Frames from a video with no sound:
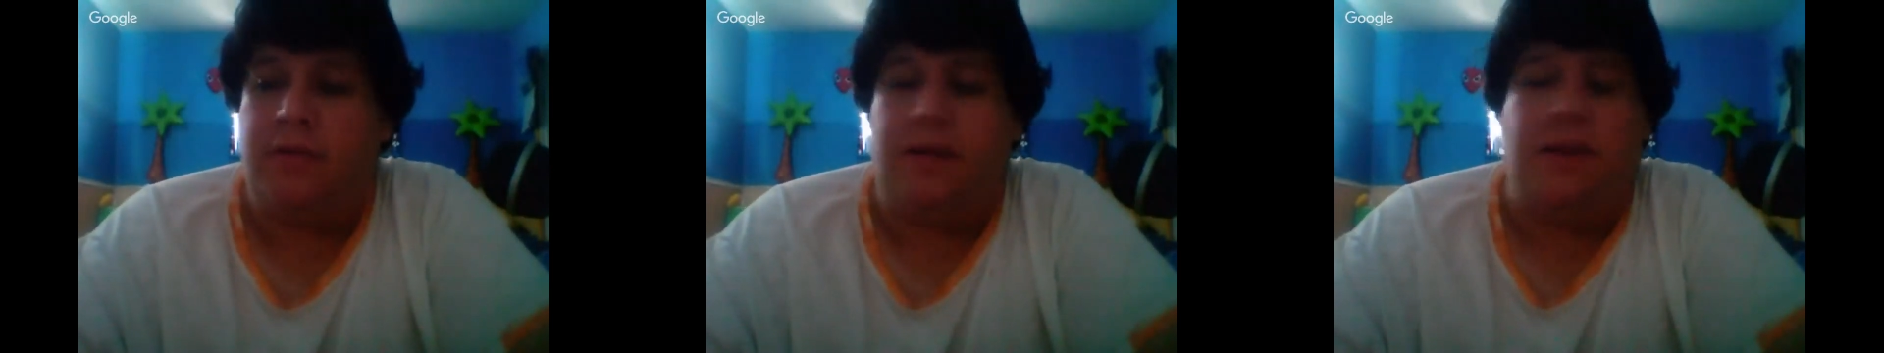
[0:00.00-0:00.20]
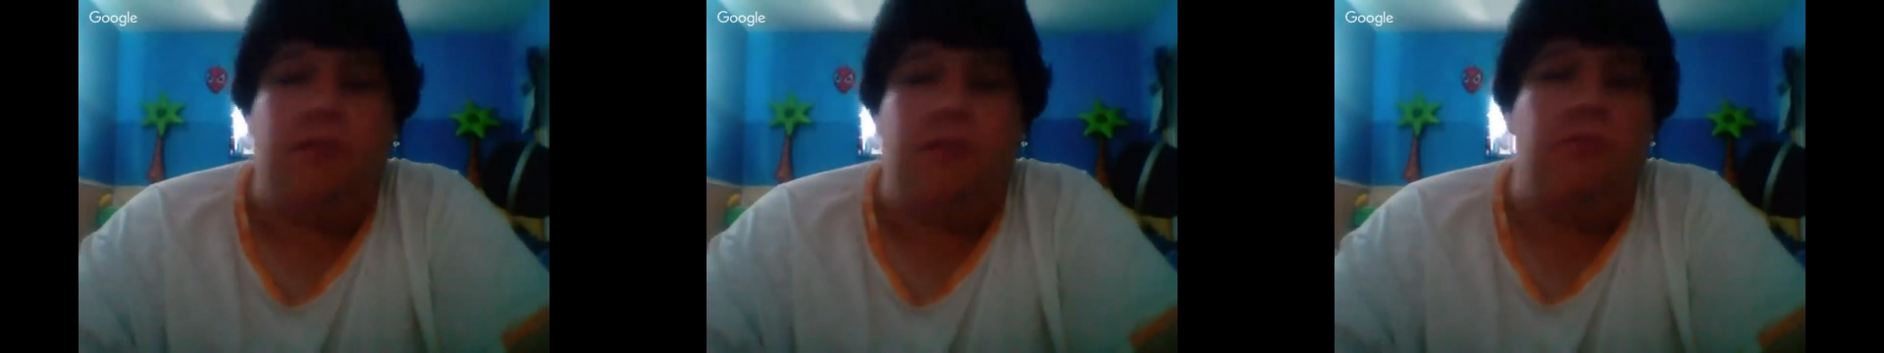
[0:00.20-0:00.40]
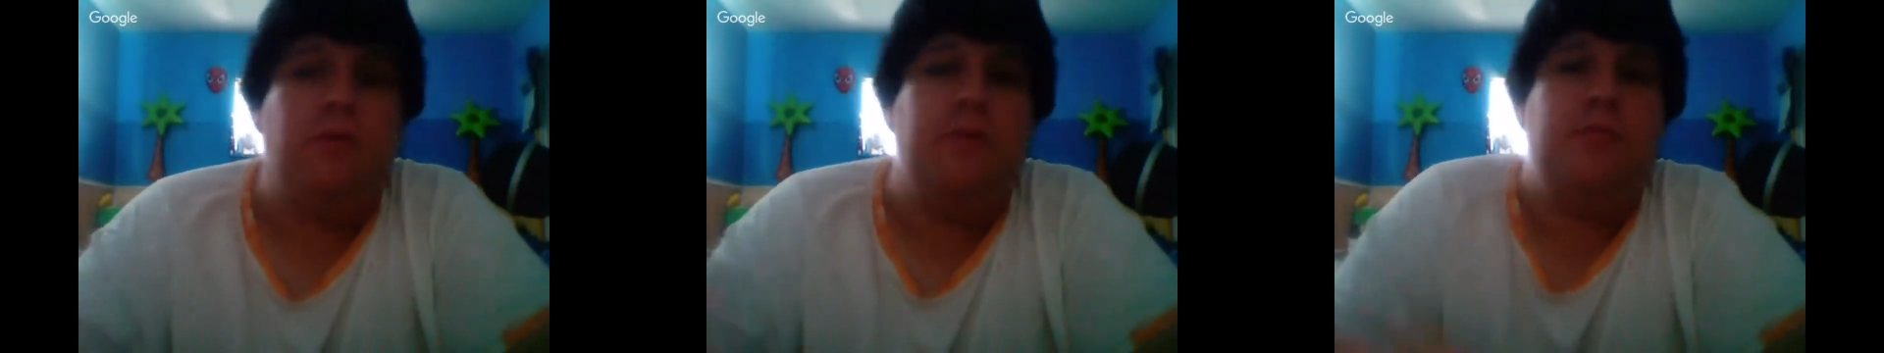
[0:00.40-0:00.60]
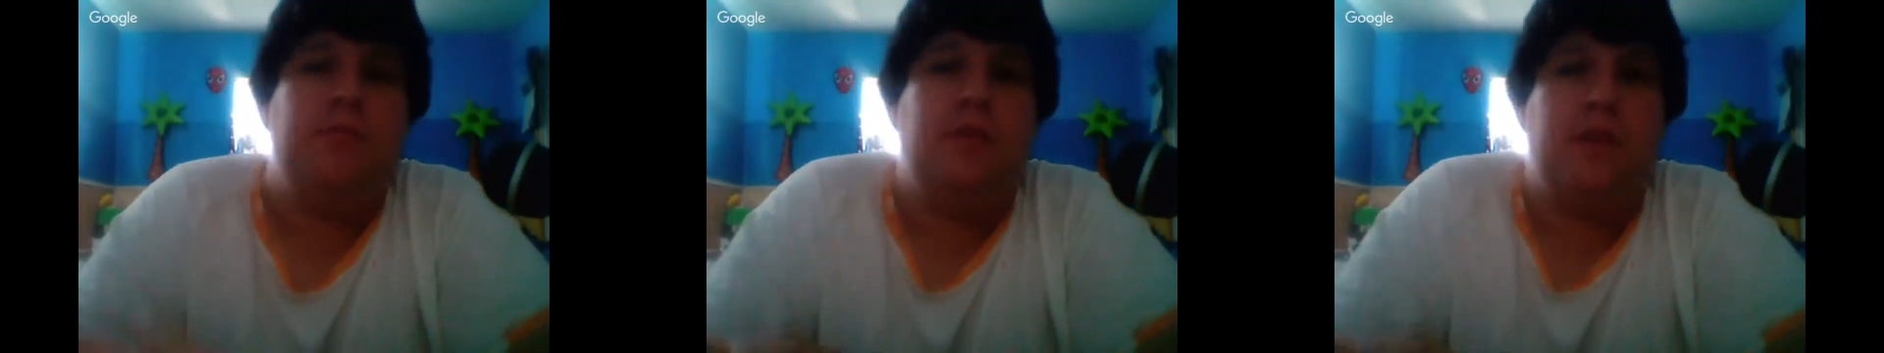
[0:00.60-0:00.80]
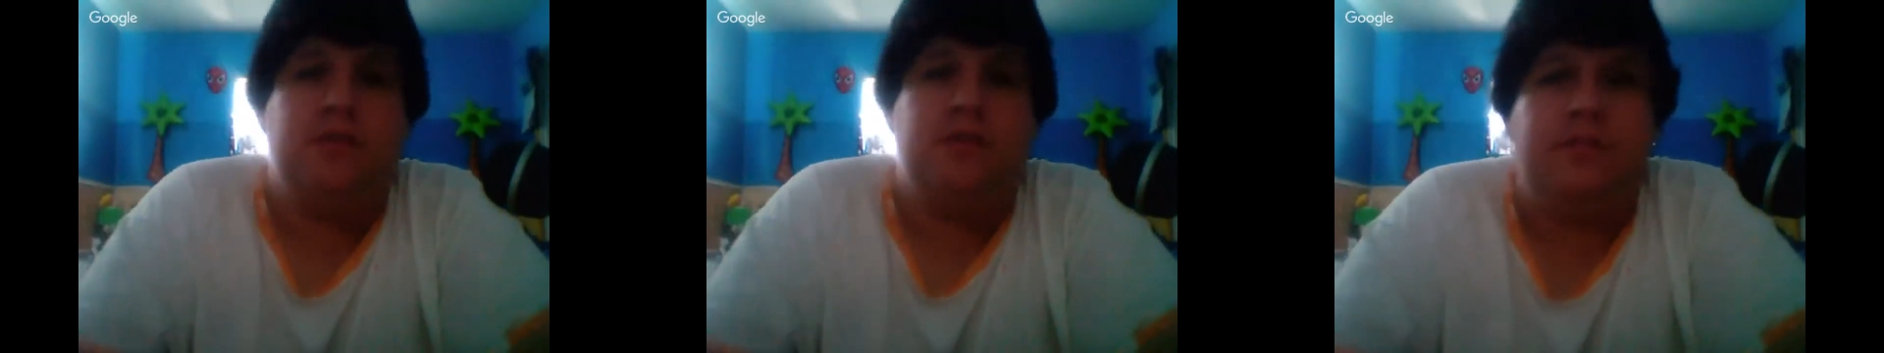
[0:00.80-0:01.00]
like in
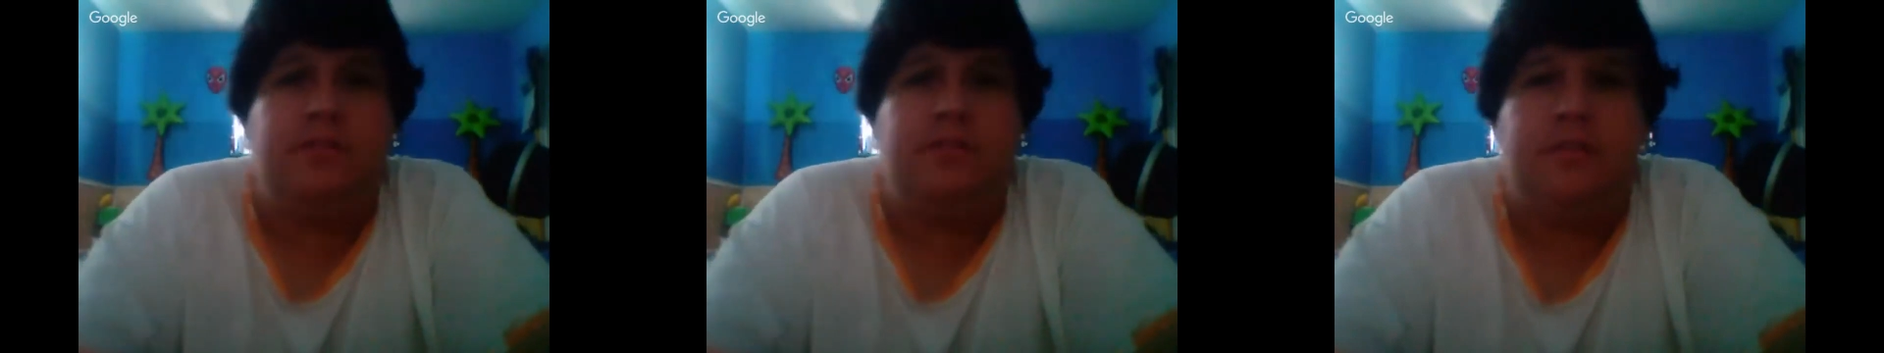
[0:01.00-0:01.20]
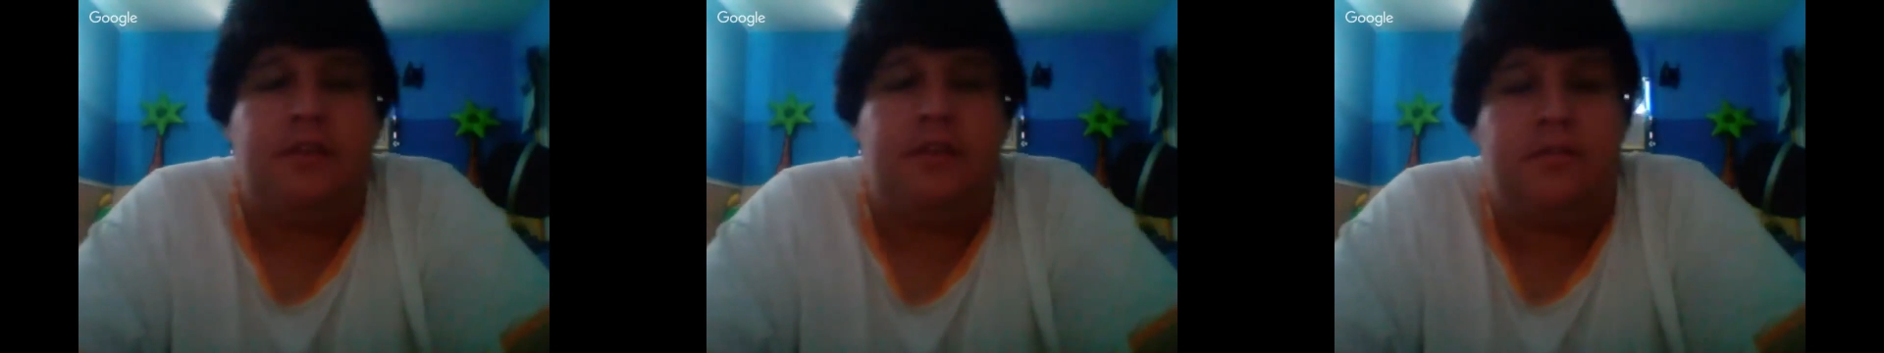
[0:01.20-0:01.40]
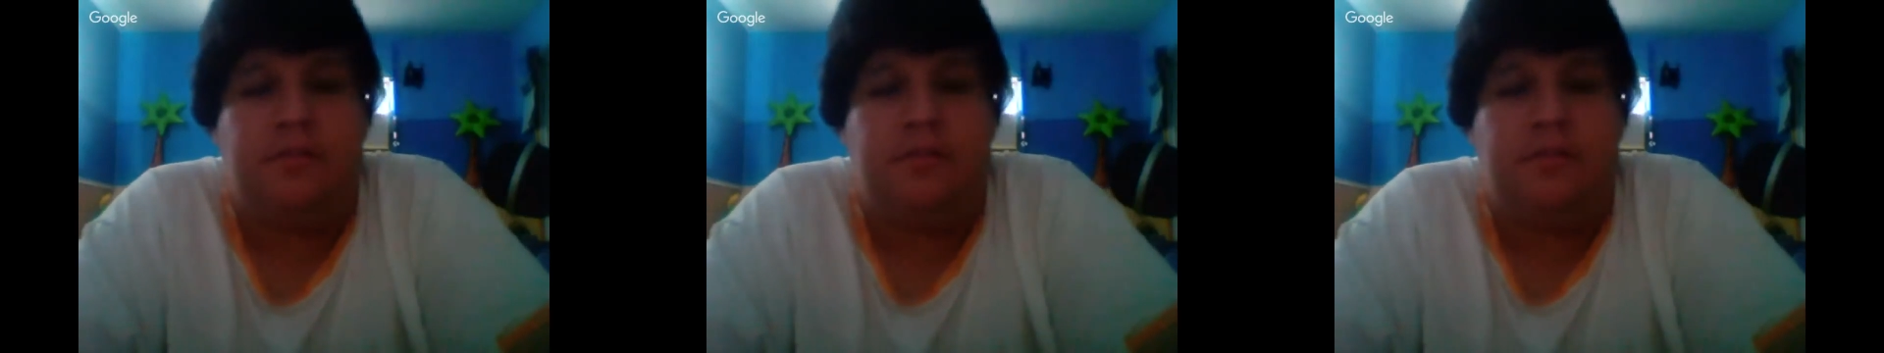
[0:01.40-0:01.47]
Revelation says,